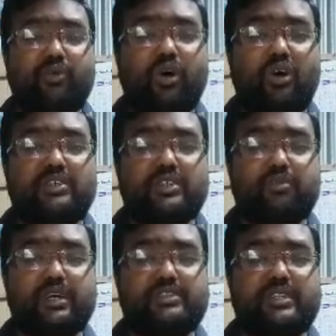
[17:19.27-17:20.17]
works
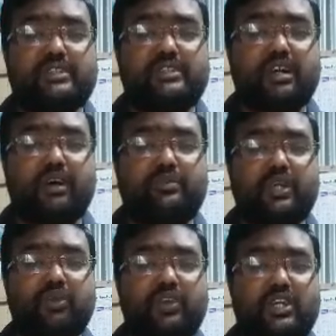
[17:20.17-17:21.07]
of agents of
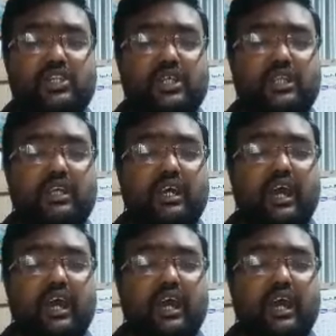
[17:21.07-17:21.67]
denudation